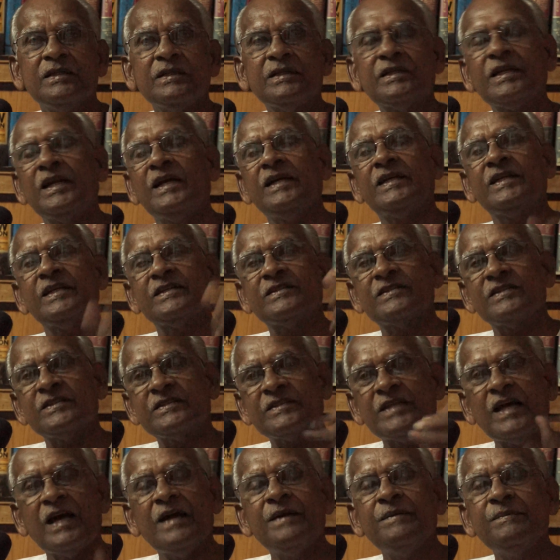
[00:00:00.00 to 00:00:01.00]
Trial takes a
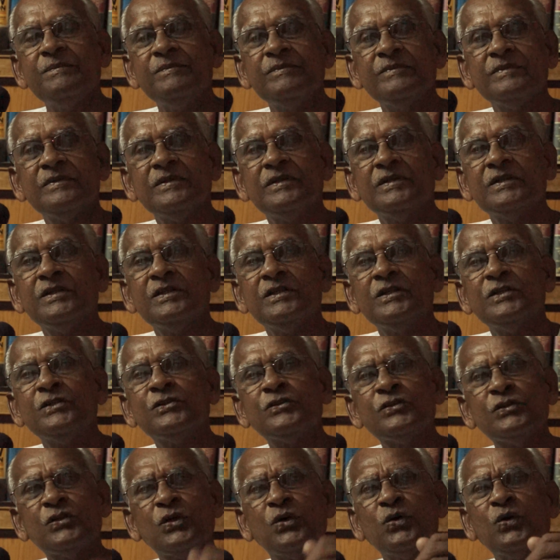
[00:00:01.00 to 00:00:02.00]
time.
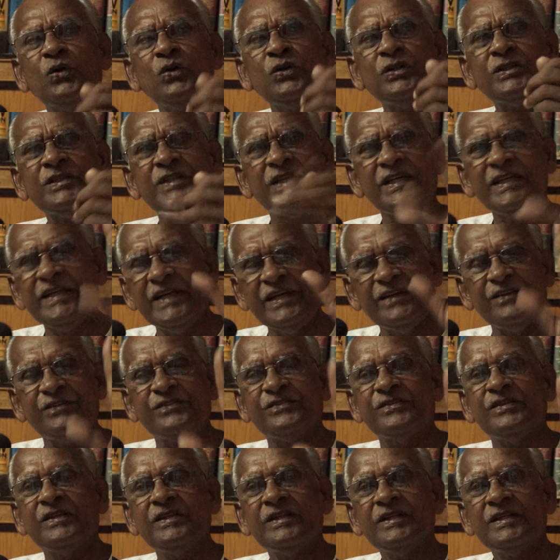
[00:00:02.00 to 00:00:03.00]
So the whole thing
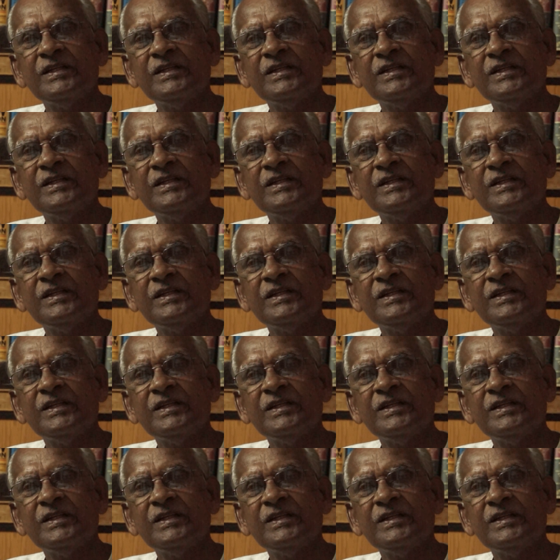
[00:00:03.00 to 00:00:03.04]
is